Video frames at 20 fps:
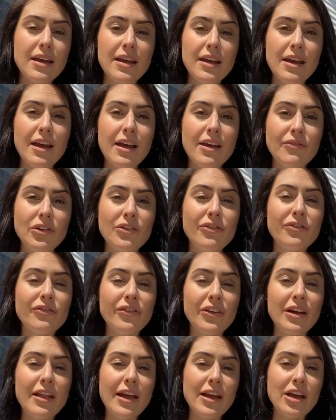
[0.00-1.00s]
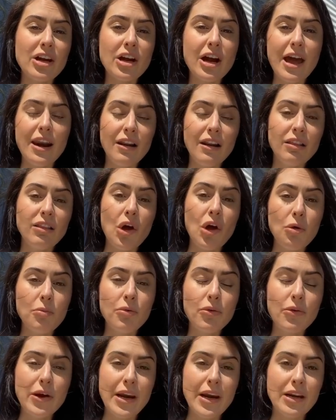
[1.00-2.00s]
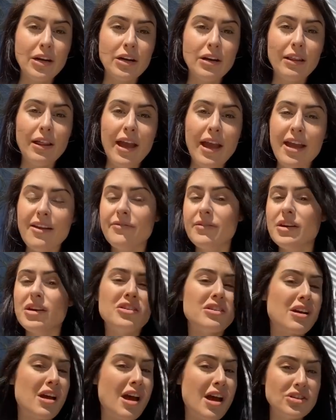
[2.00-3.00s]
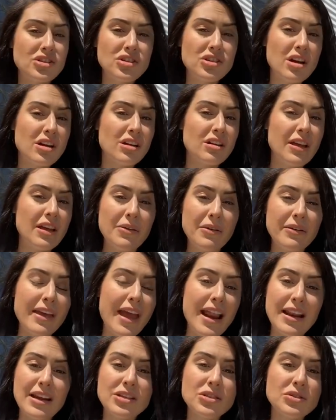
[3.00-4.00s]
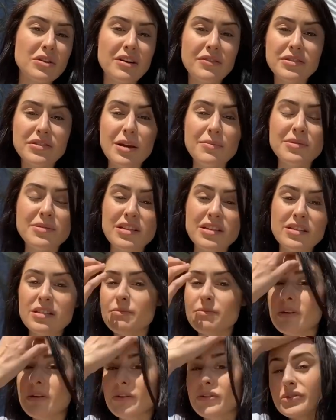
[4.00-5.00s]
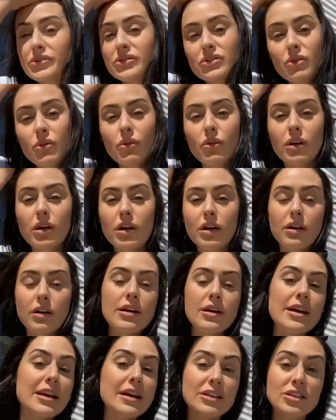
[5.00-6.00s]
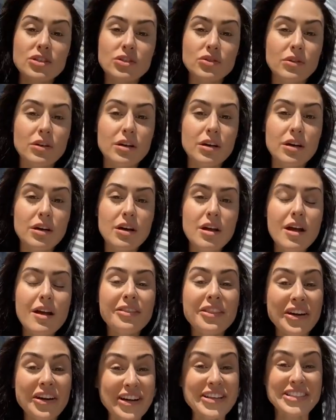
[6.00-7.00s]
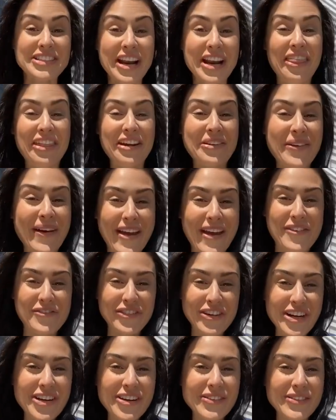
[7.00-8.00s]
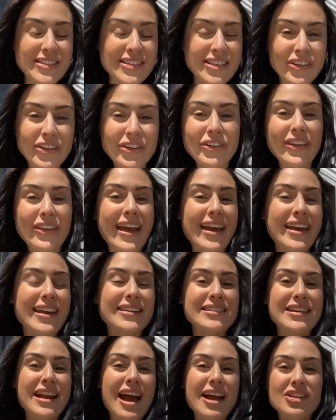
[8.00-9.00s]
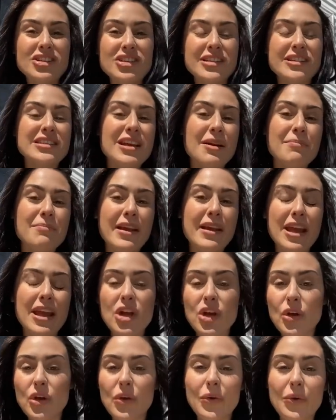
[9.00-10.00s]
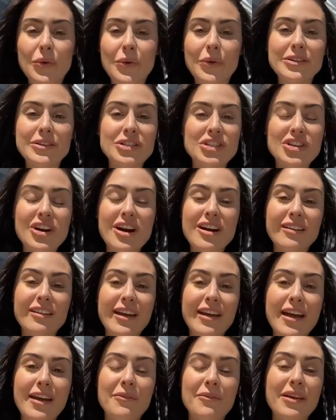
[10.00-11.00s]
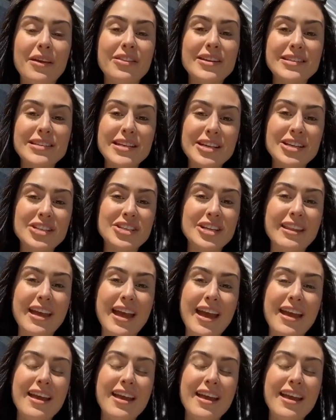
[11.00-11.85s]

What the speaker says: if you feel like you're at a low point in your life, that you're not struggling with any sort of substance abuse or eating disorder, there is another way for you too. Like, it's not just somebody who is struggling with addiction that